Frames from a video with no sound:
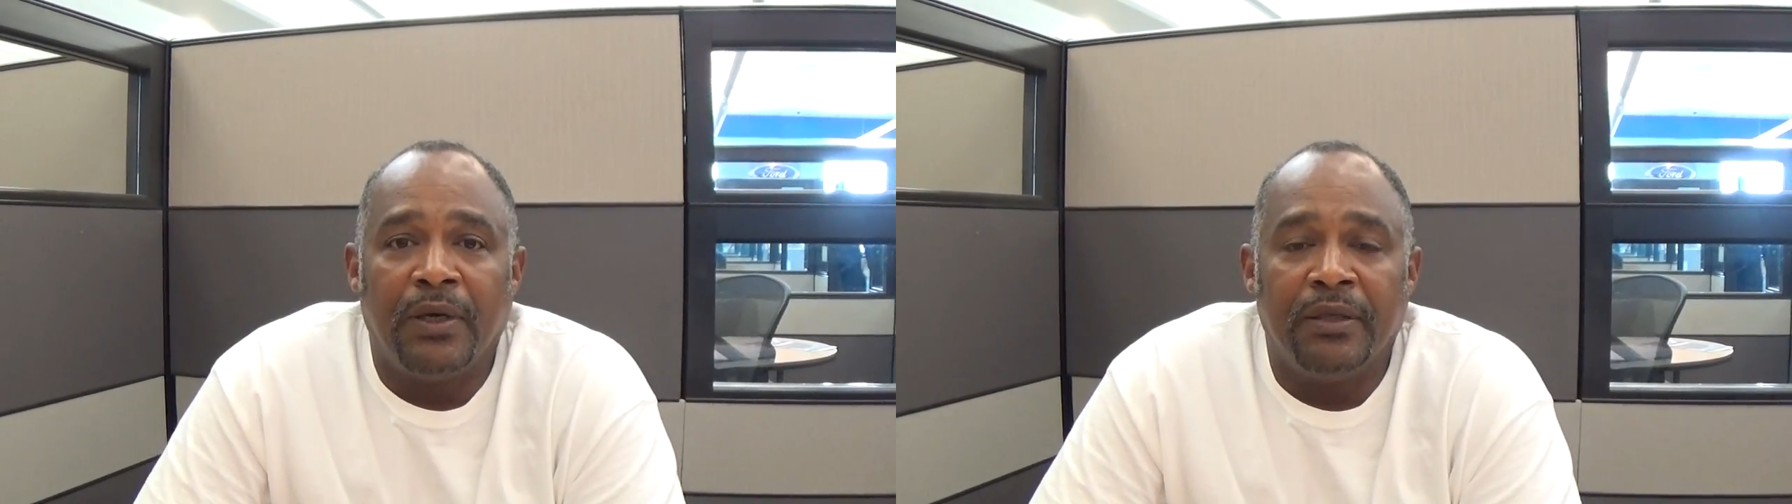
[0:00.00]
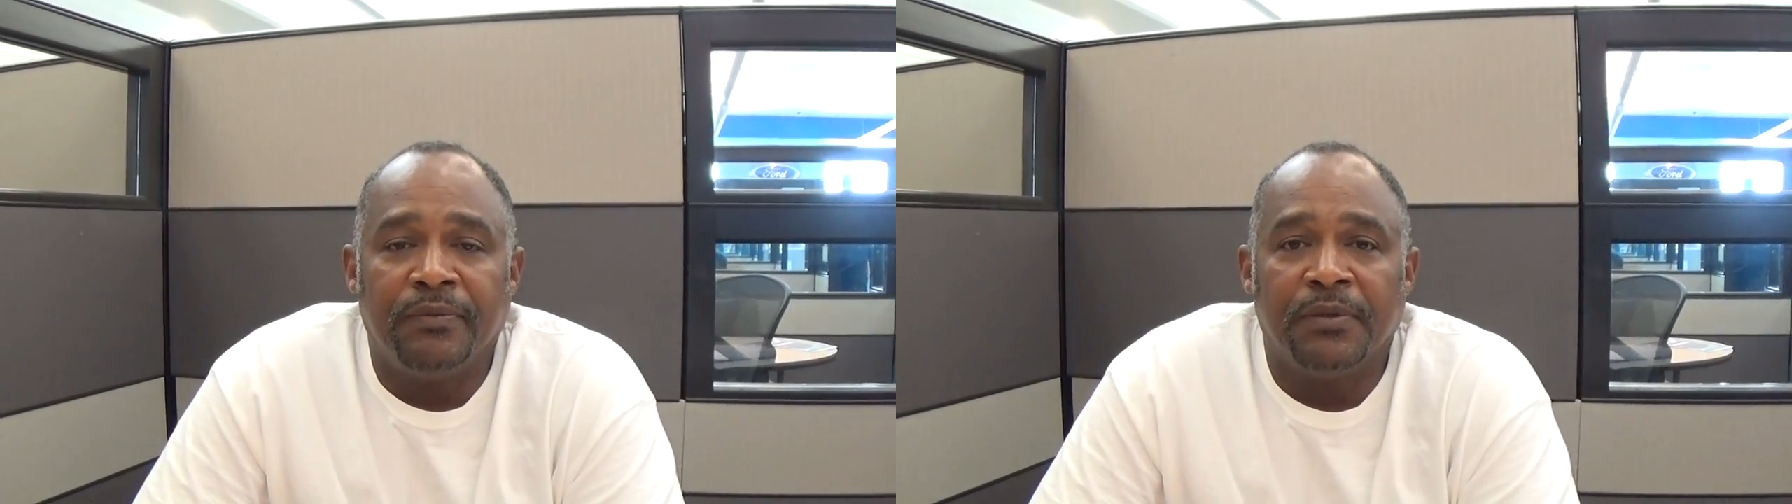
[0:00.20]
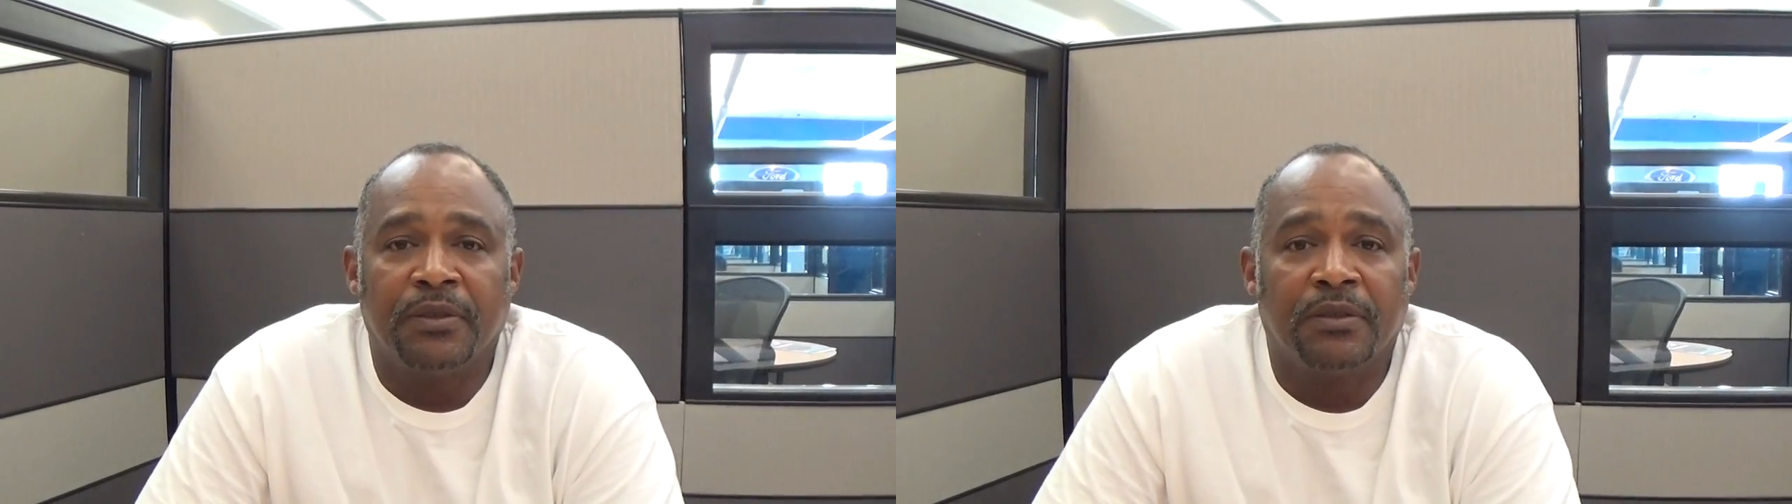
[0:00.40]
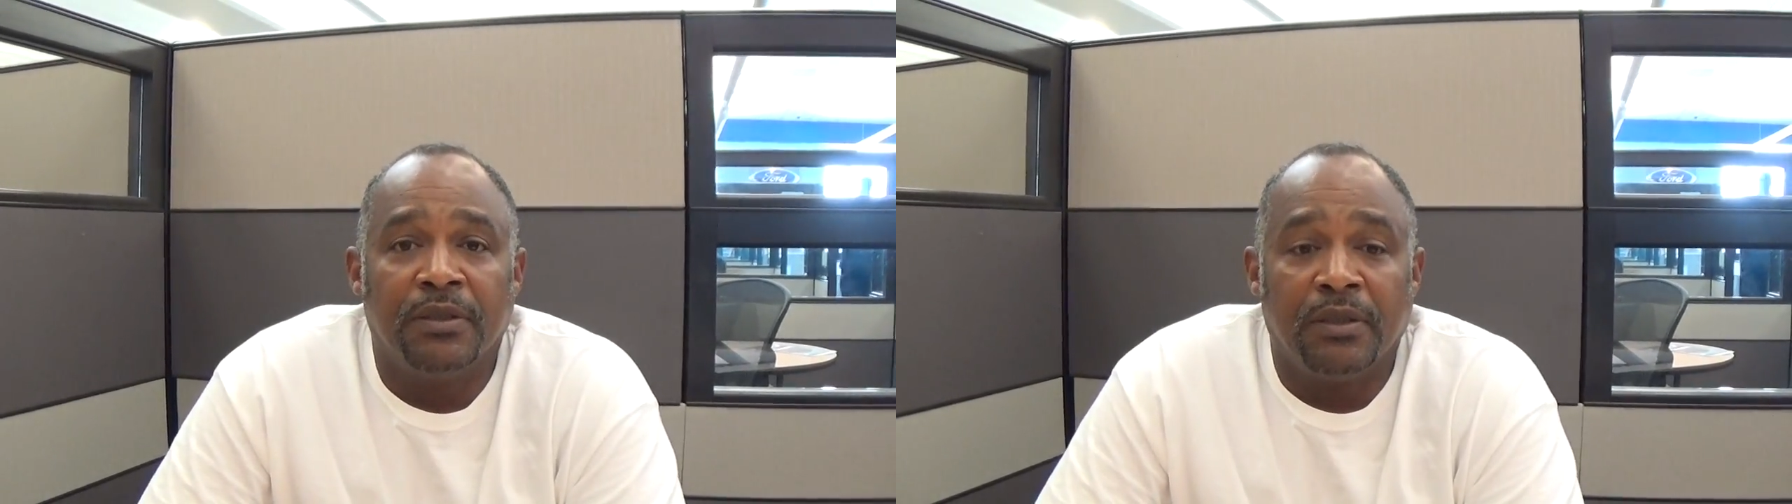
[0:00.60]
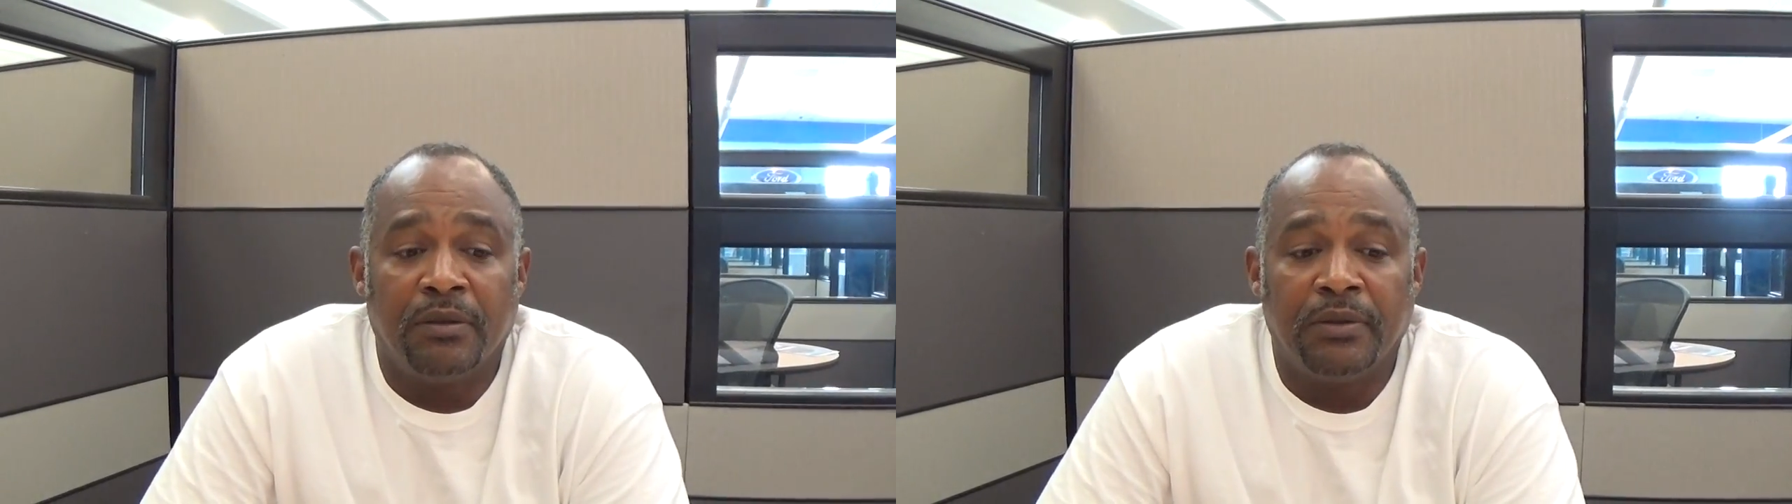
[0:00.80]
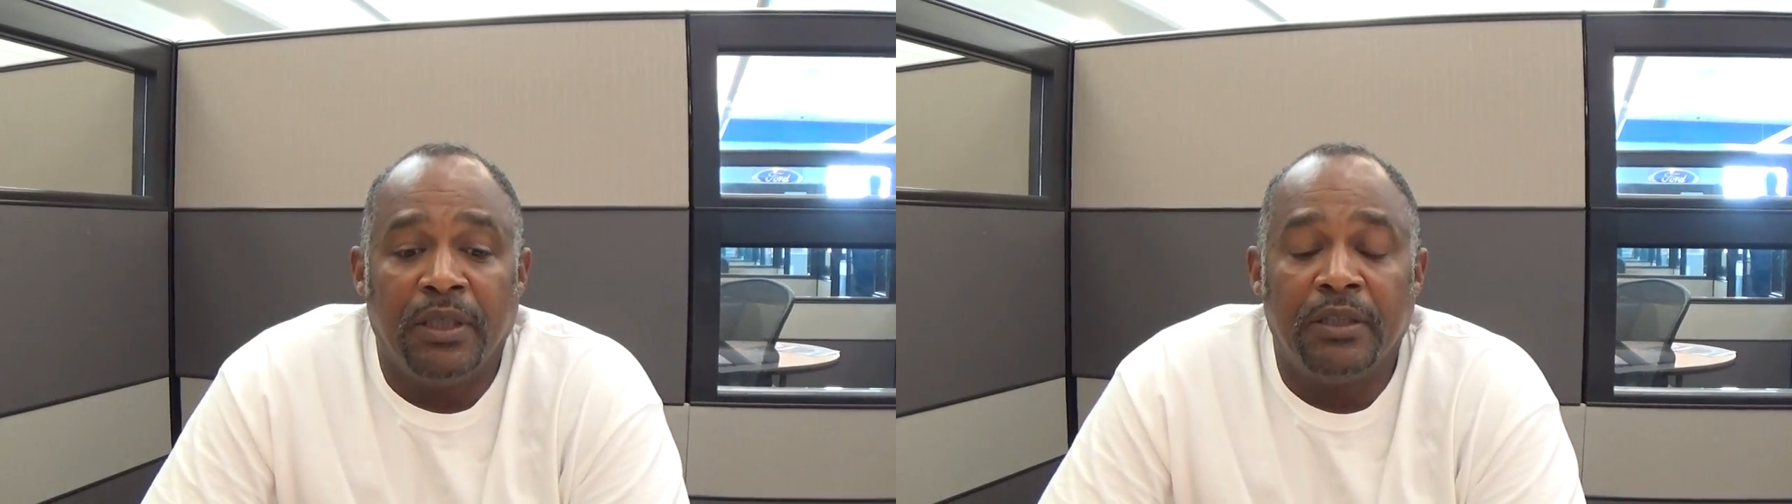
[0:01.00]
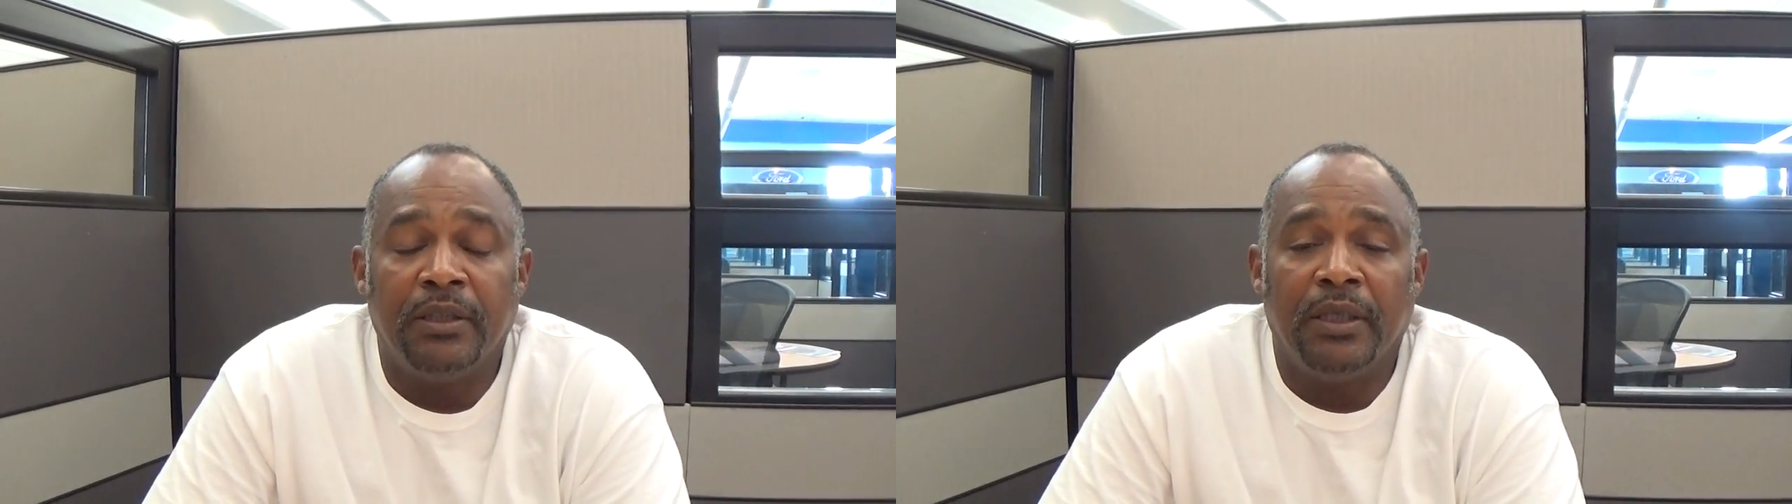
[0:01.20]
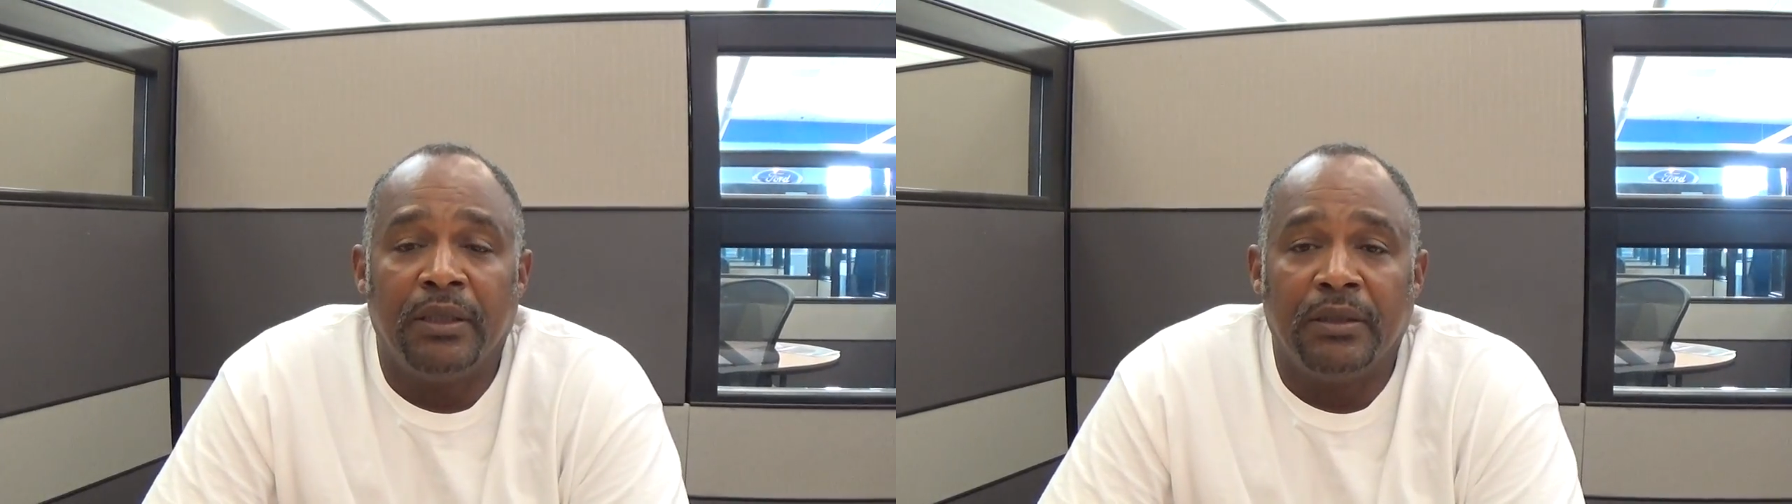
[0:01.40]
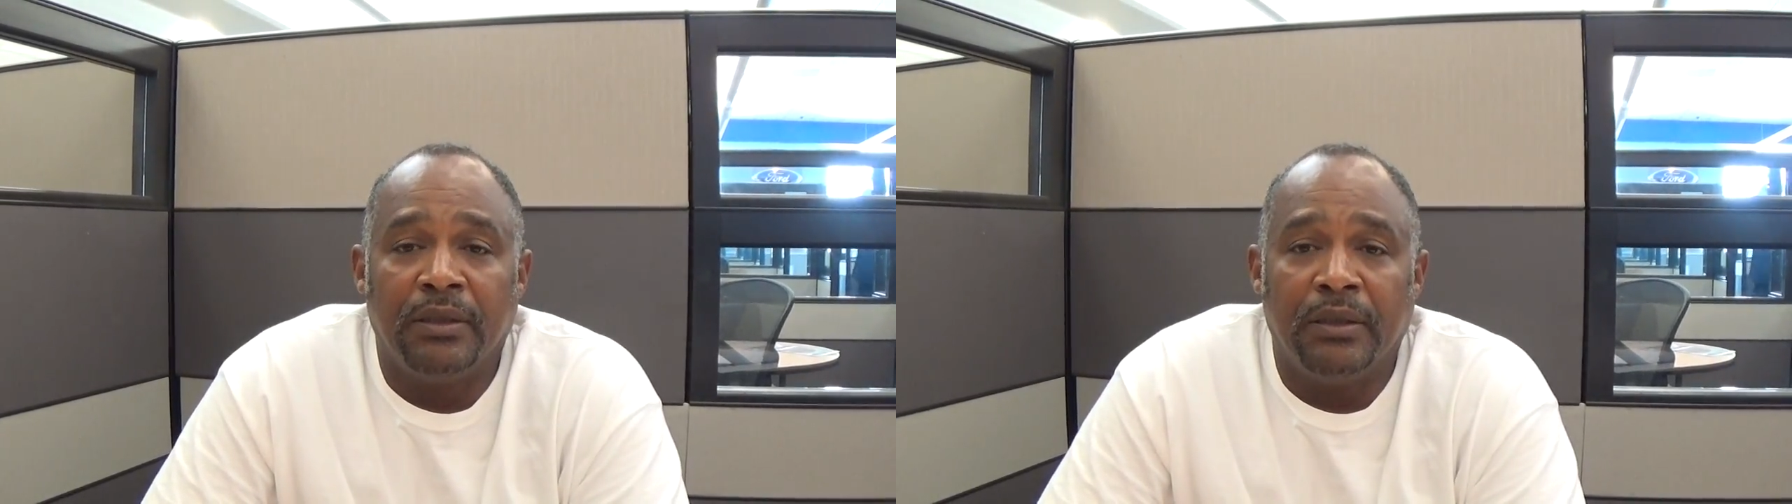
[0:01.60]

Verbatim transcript: wife was looking on the internet,